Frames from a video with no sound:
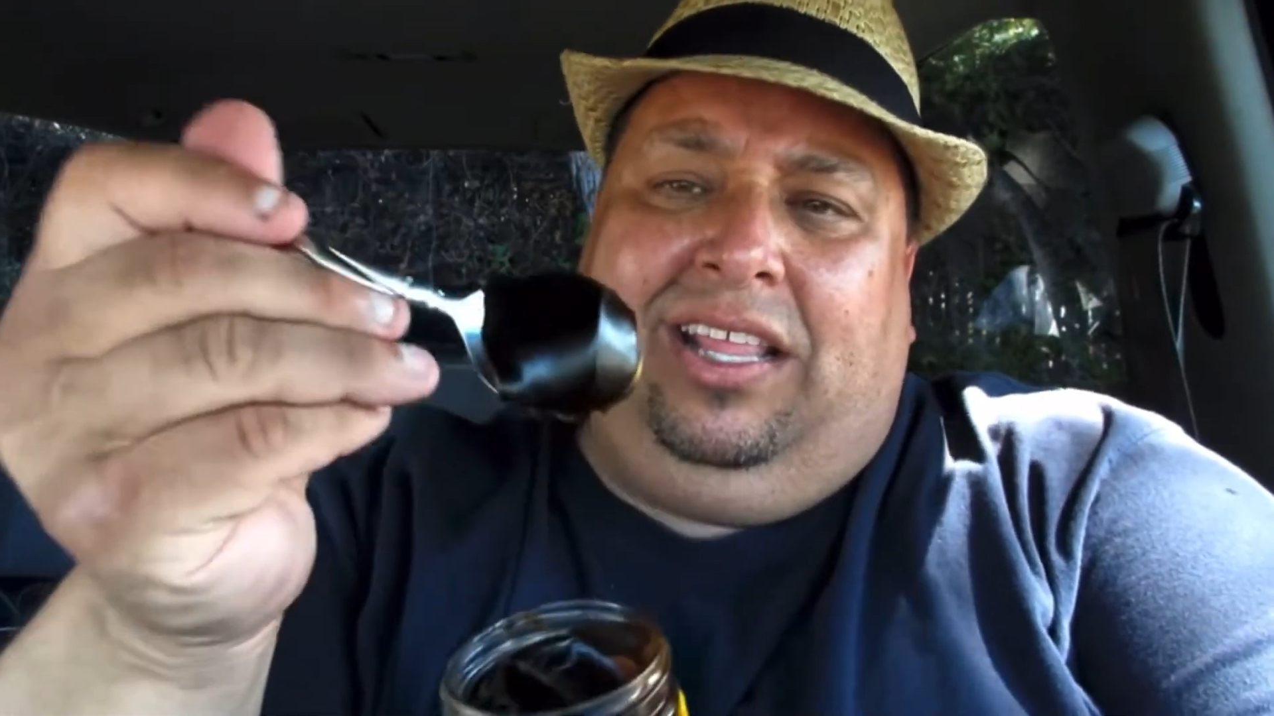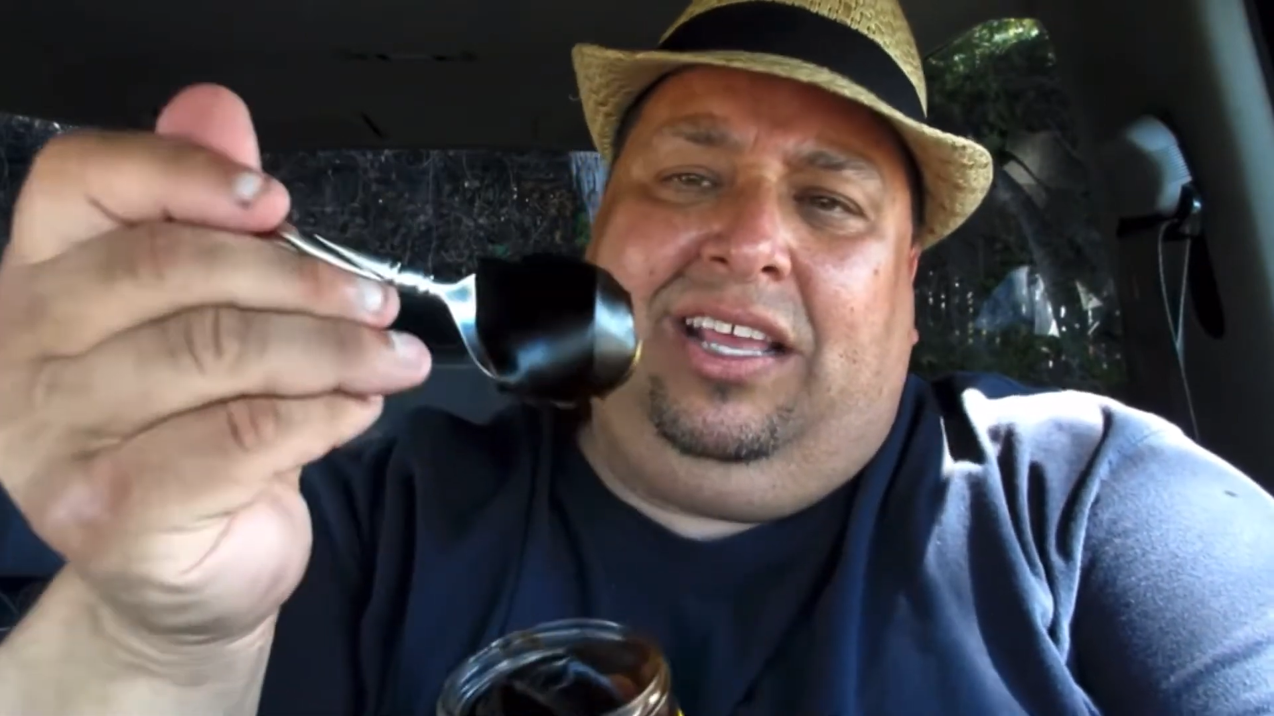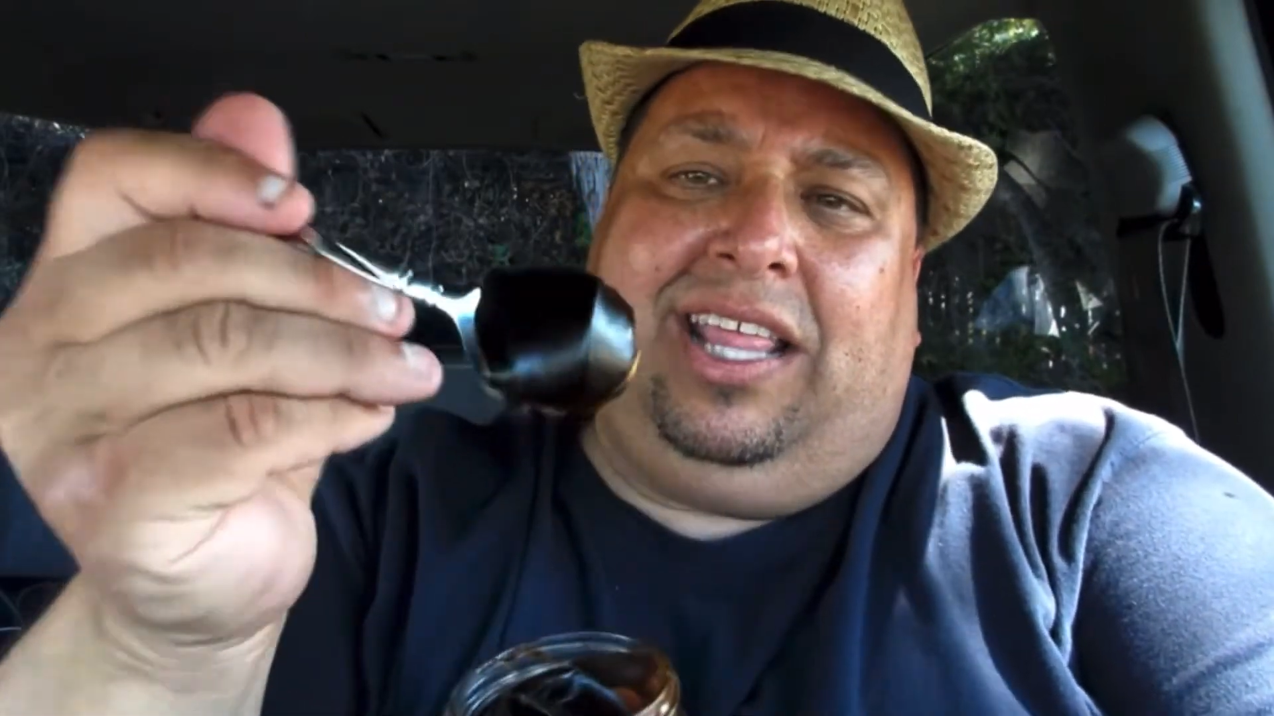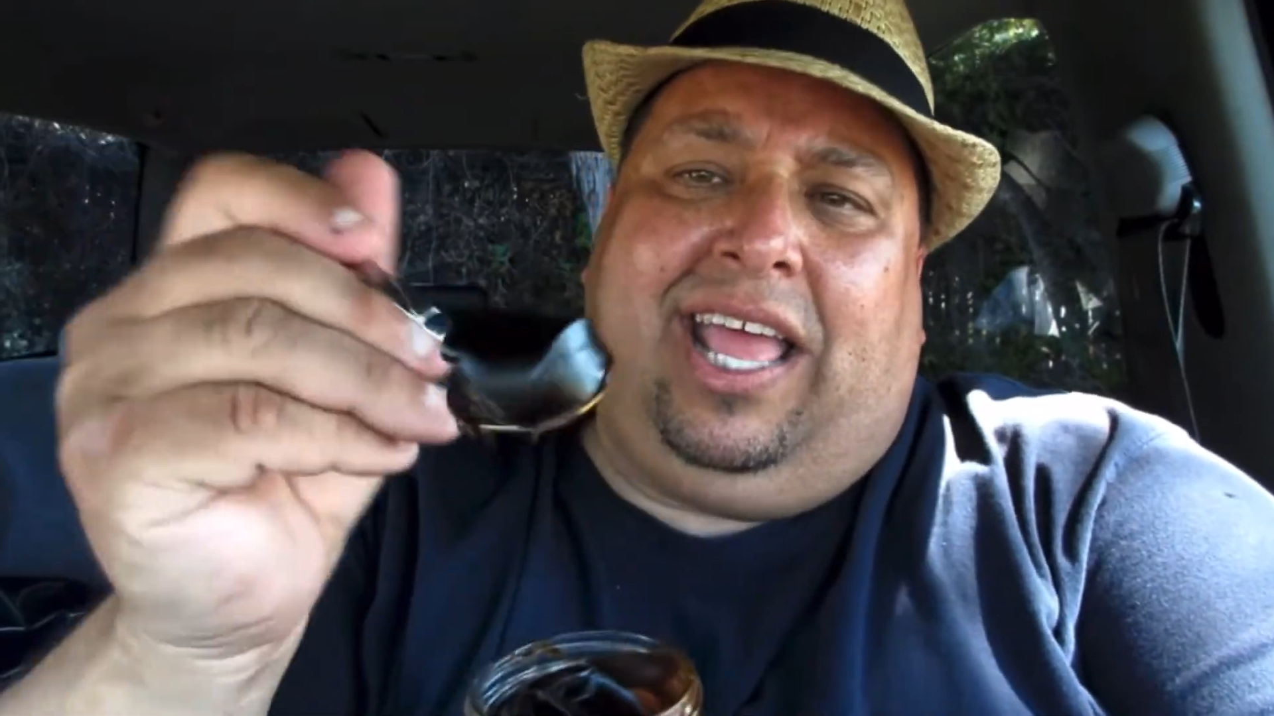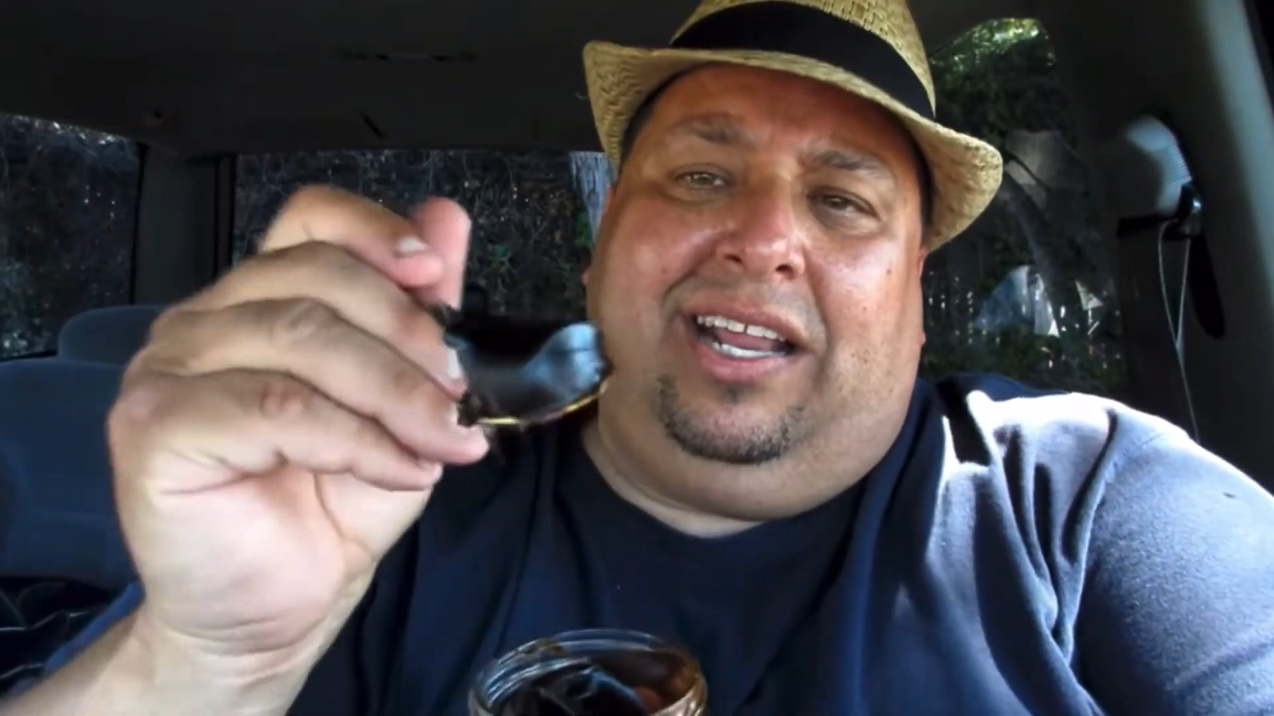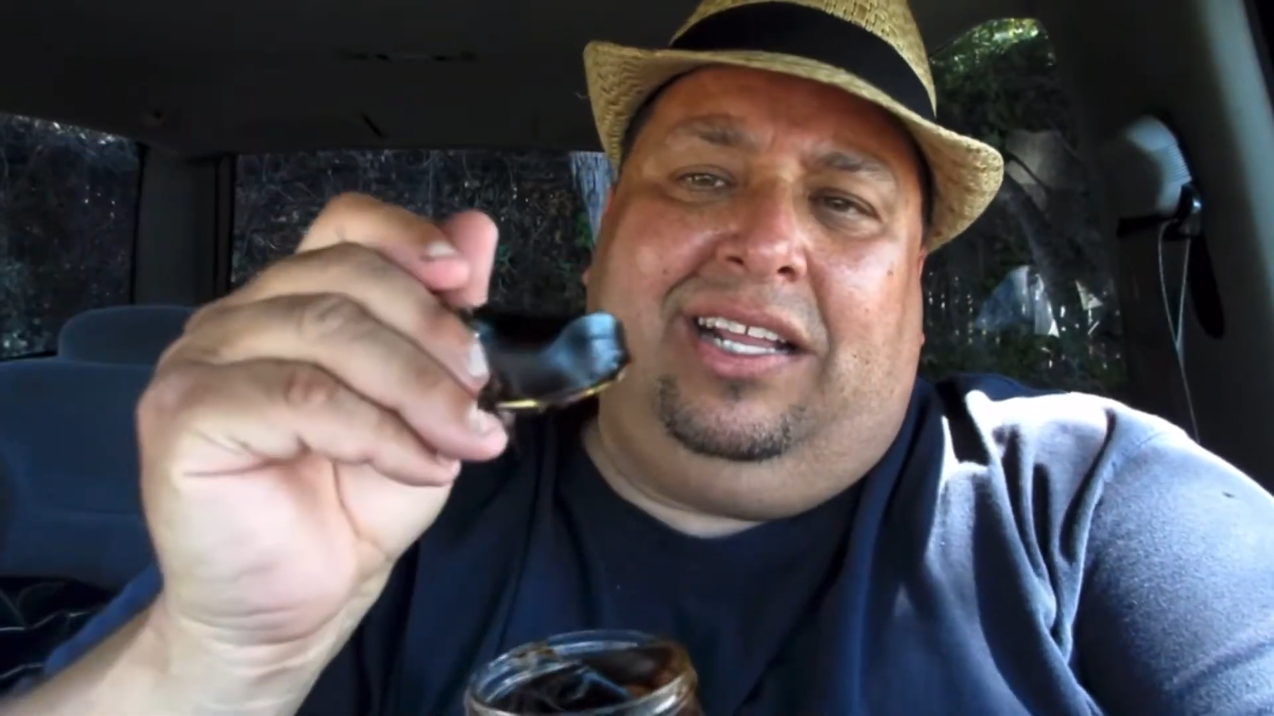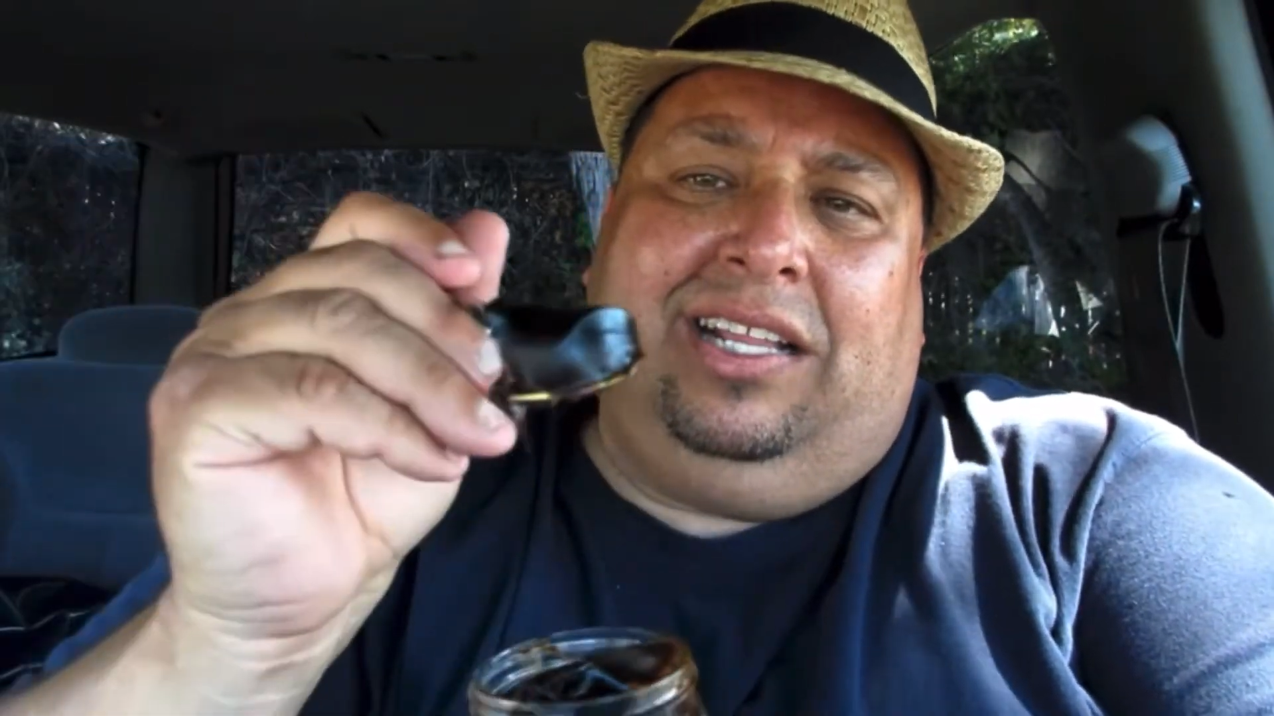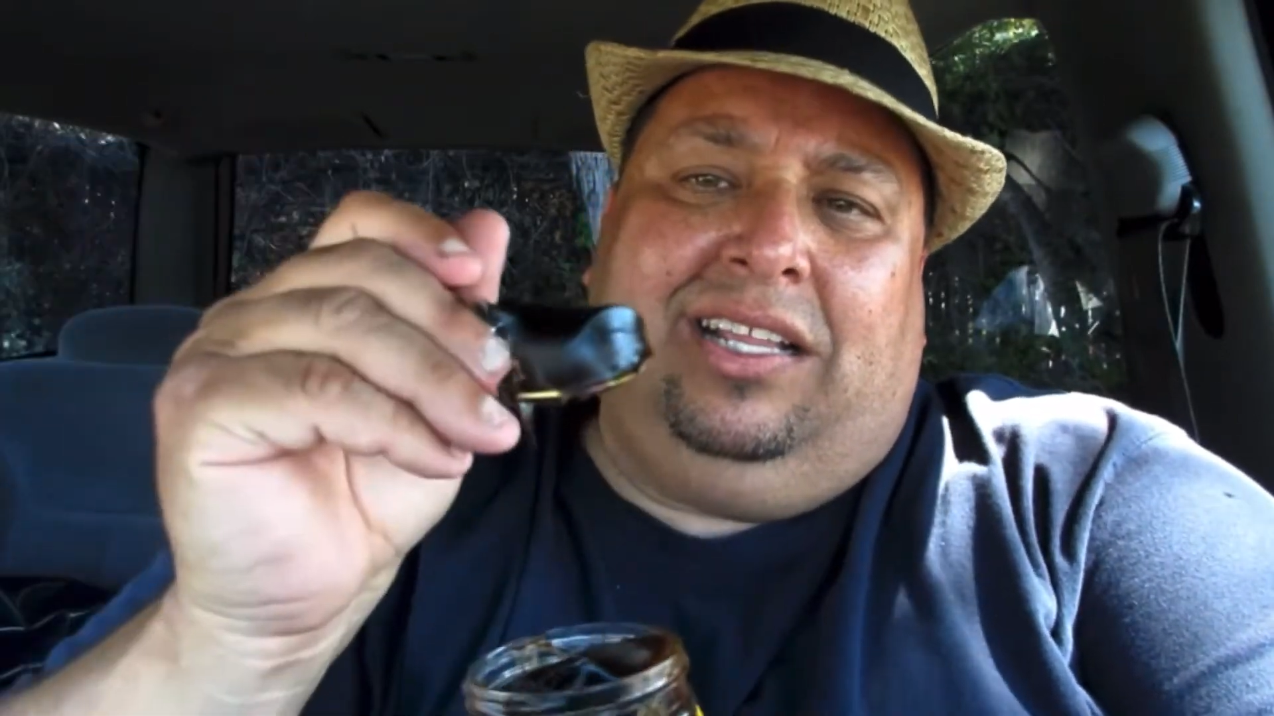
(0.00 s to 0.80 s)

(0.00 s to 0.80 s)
Look at that.